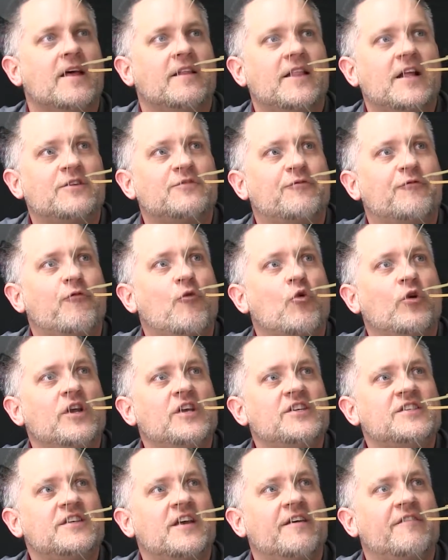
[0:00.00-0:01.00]
that's
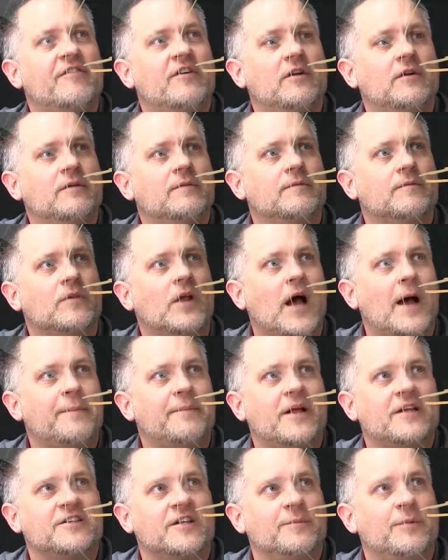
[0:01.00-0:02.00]
47,
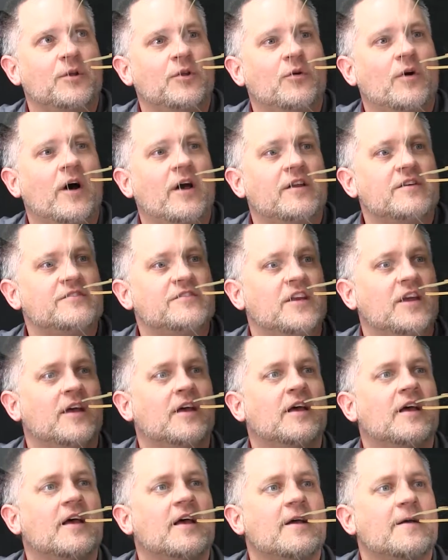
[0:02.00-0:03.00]
that's going to be too high to see.
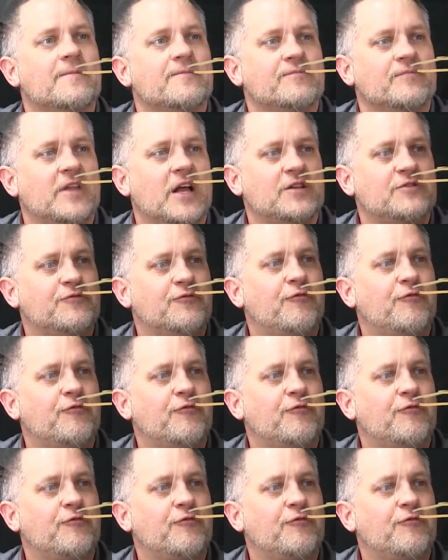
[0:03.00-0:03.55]
That's